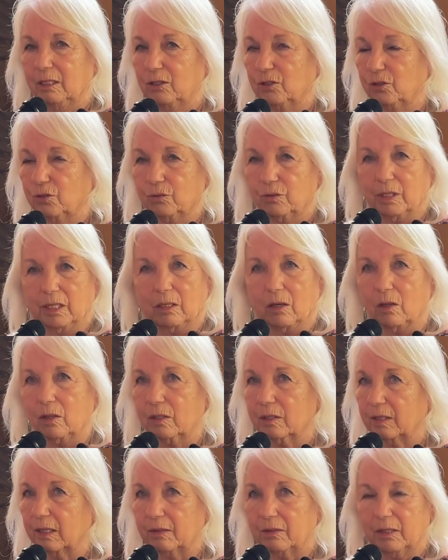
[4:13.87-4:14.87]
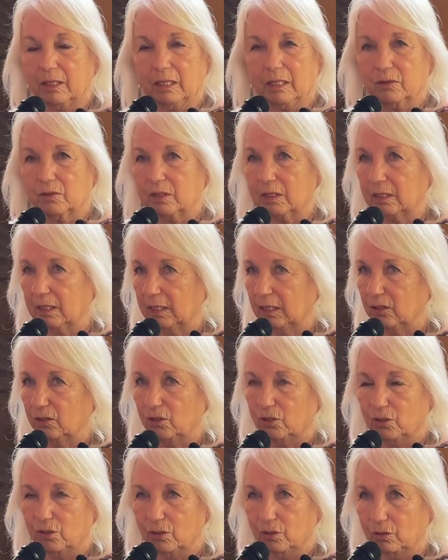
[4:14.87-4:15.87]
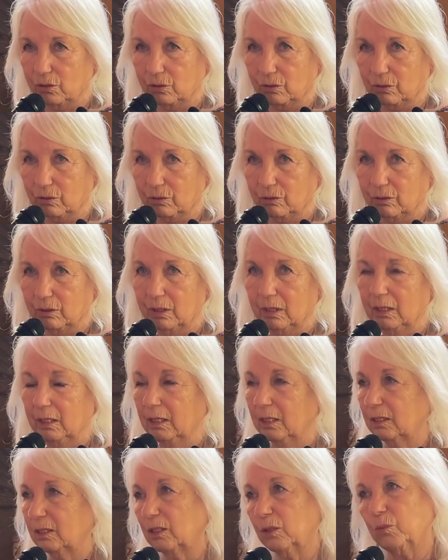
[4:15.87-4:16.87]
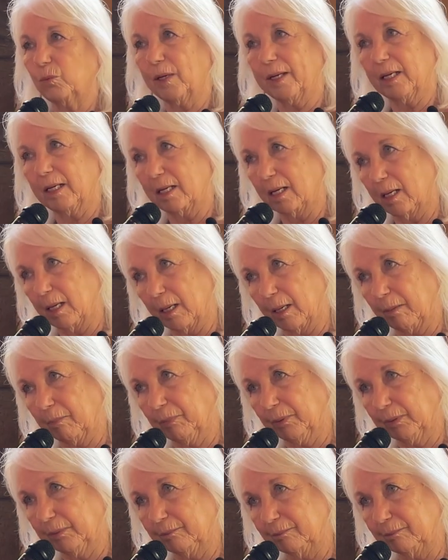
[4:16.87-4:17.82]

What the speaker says: doing all the things it needs to do to wake up